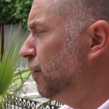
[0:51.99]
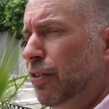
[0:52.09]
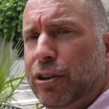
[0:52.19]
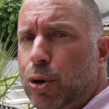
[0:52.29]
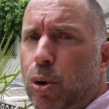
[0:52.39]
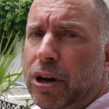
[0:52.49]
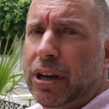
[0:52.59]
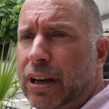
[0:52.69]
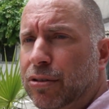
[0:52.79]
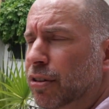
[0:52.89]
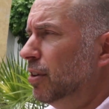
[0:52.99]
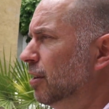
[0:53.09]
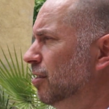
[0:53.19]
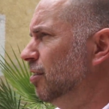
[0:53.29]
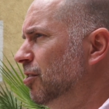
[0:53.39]
Very quiet now, so I think
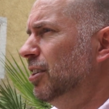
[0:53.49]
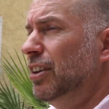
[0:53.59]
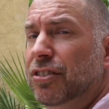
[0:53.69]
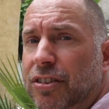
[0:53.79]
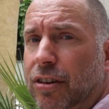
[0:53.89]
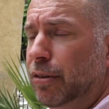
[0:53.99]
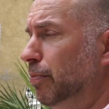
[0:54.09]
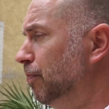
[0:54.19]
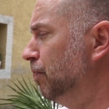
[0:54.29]
this is siesta time.